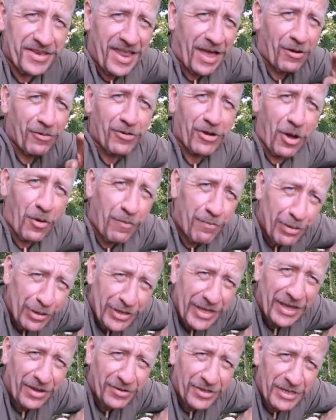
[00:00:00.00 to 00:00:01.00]
Now go
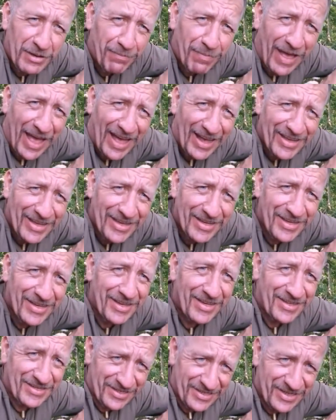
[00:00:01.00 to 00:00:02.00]
put it on your back,
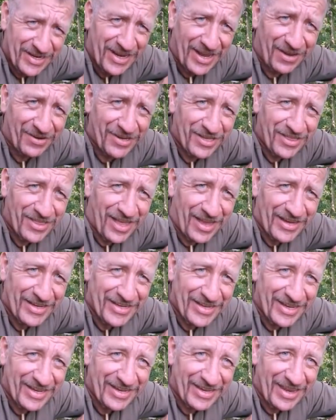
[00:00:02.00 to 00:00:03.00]
see how you
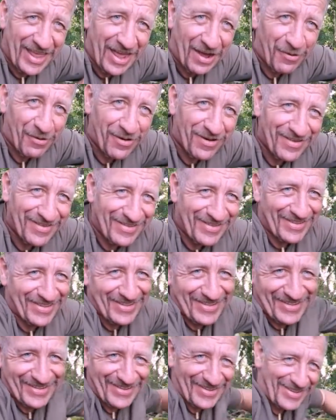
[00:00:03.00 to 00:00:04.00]
like it now.
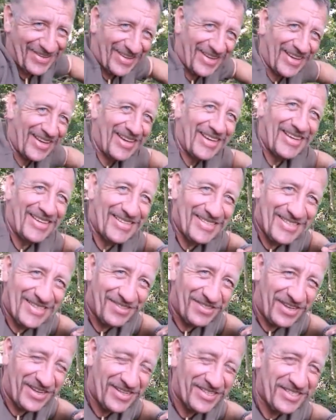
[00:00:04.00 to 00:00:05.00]

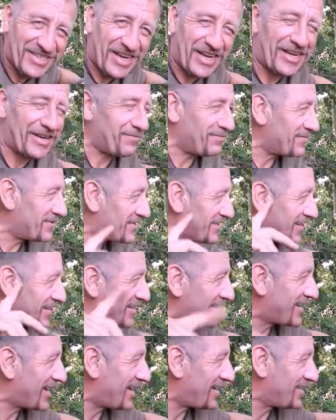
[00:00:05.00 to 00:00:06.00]
Until next time,
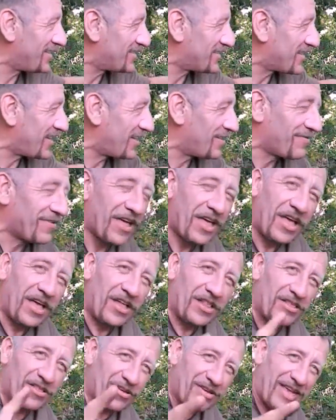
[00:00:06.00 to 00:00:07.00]
take care of yourself.
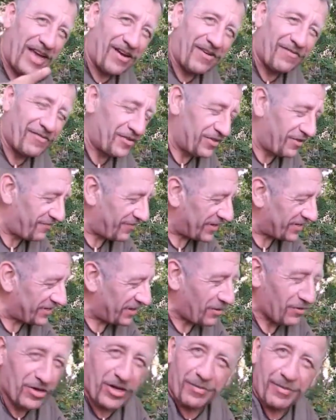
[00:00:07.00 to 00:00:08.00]
Look out for the
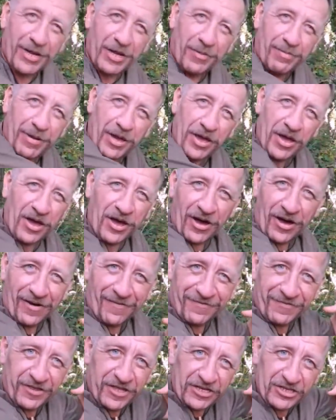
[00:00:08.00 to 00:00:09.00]
video coming up
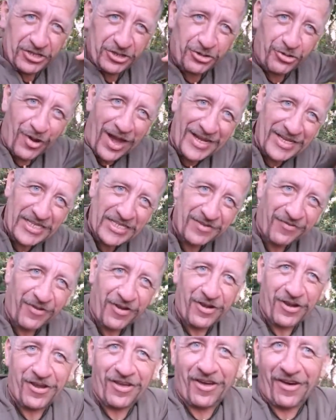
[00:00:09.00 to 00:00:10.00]
of the
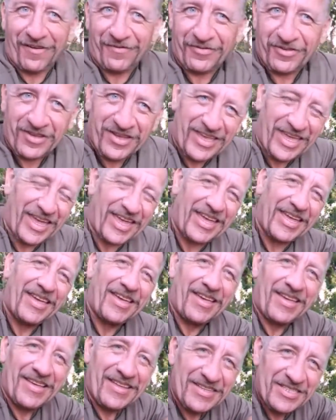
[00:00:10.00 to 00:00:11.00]
transfer of kit
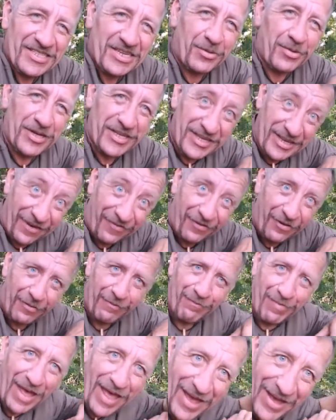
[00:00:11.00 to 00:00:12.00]
to a
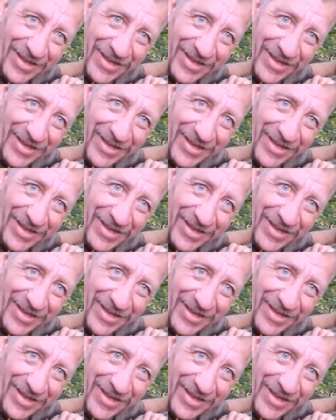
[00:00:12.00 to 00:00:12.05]
different